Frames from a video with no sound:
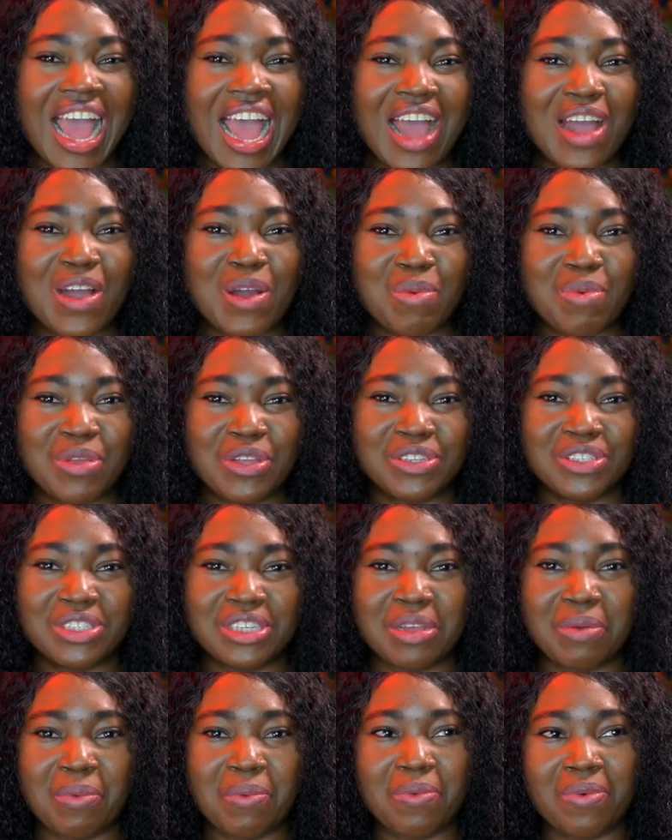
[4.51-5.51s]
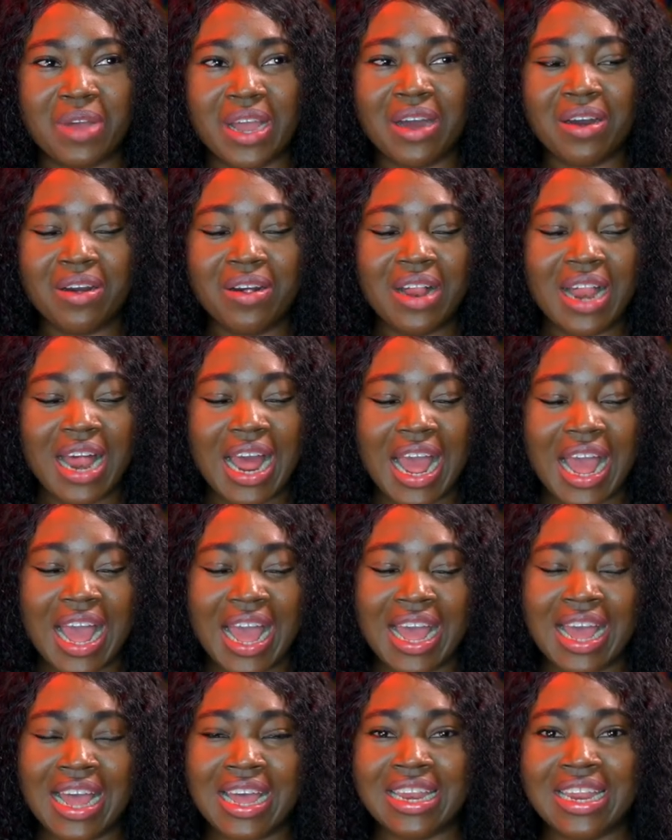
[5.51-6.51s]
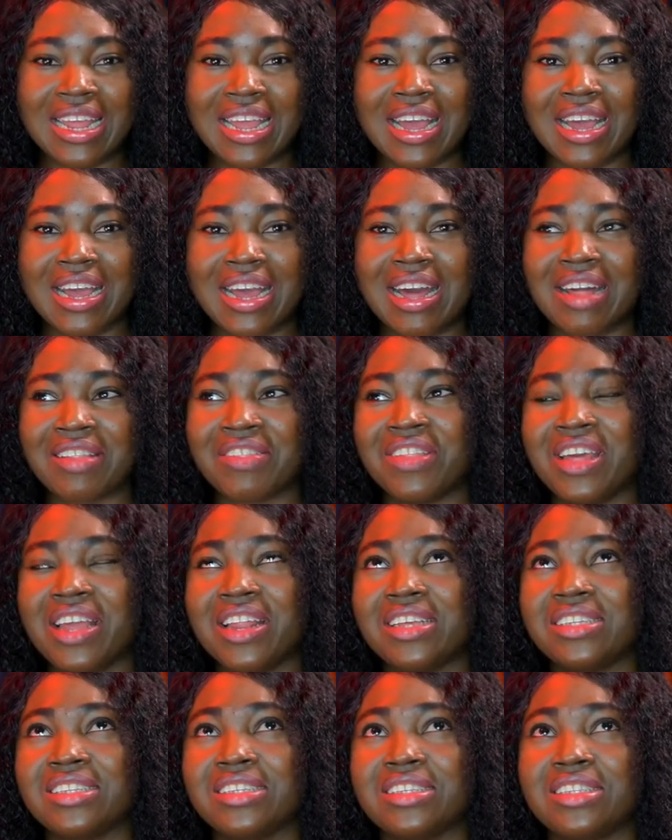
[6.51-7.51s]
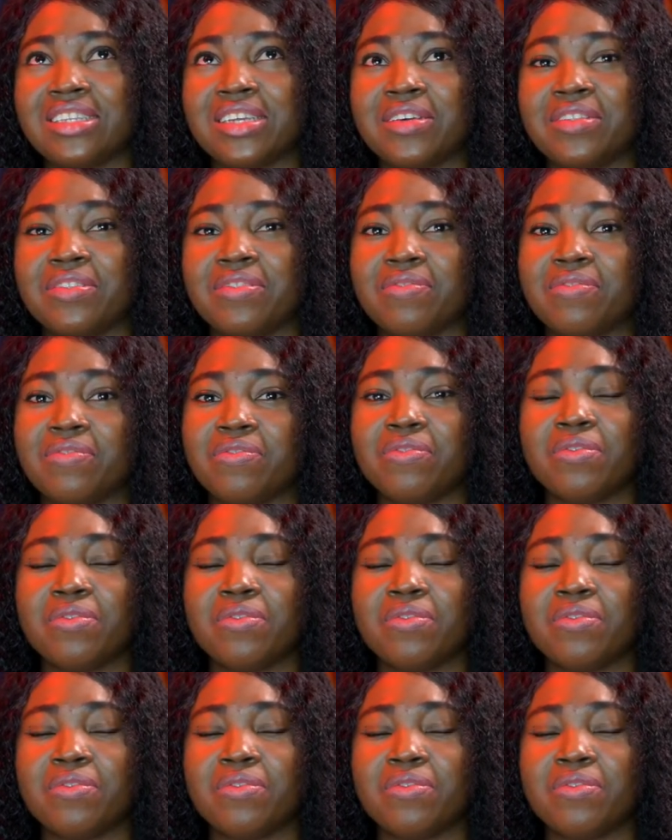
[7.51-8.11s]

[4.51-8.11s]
I hope you're doing well, and I think this is the